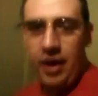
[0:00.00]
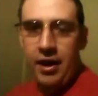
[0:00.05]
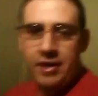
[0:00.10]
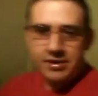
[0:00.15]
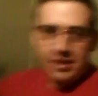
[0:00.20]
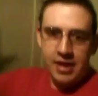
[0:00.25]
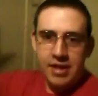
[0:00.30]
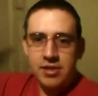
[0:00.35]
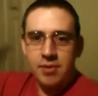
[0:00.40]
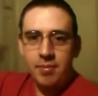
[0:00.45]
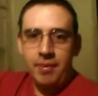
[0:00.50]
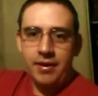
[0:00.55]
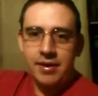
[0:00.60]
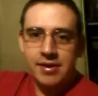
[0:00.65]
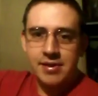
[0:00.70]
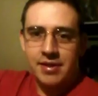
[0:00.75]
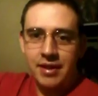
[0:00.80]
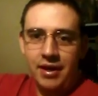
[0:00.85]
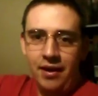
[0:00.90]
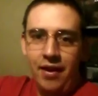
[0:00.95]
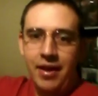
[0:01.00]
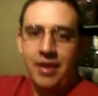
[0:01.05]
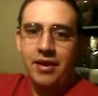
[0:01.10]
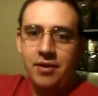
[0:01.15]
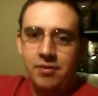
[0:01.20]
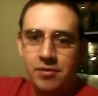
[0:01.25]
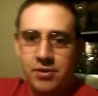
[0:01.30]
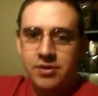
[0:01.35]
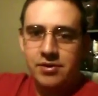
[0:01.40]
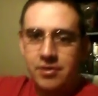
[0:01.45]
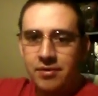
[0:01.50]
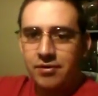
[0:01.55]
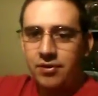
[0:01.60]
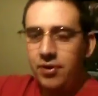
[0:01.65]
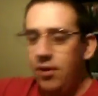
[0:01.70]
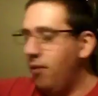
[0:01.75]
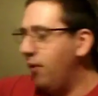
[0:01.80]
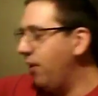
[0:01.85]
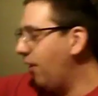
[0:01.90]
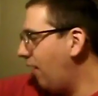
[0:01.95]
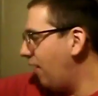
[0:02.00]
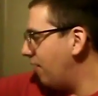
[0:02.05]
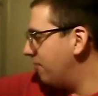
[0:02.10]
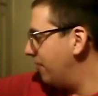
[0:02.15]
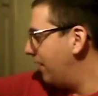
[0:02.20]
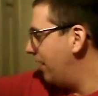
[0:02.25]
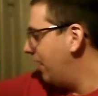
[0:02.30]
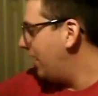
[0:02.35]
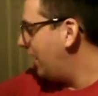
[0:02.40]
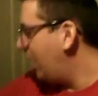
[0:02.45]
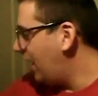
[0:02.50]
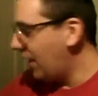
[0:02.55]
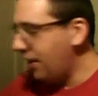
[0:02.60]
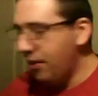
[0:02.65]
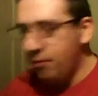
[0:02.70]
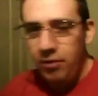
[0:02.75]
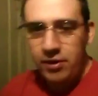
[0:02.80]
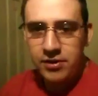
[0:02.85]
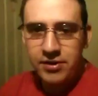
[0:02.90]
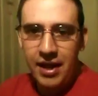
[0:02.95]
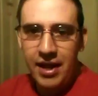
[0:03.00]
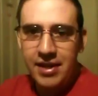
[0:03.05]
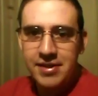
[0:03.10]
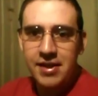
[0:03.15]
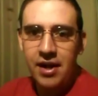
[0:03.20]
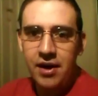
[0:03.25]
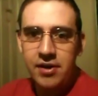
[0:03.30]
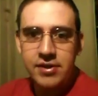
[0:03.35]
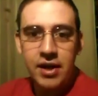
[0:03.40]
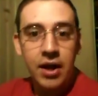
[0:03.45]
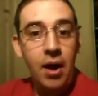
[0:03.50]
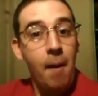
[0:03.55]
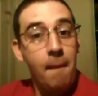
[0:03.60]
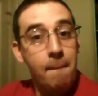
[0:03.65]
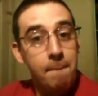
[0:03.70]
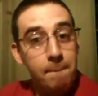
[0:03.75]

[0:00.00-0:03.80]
had his hands up like this and the lightning was going off. And he put his hands down. It's like,